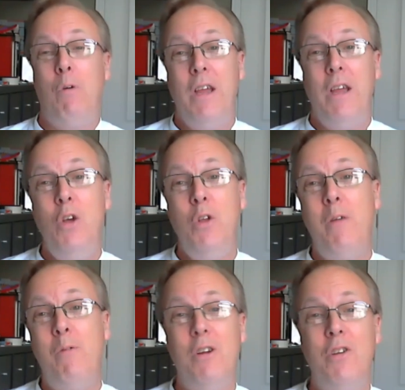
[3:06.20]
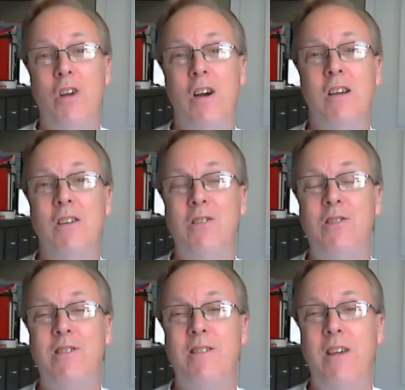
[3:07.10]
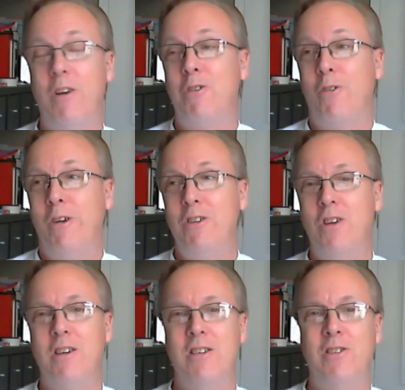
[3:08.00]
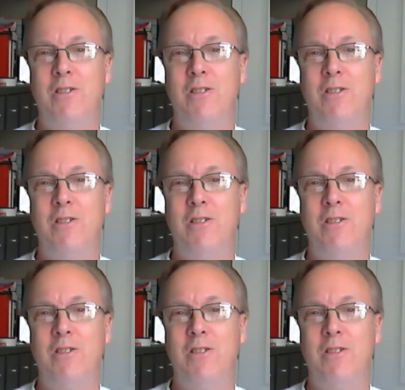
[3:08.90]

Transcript: they knew they were in Junkins territory, Junkins,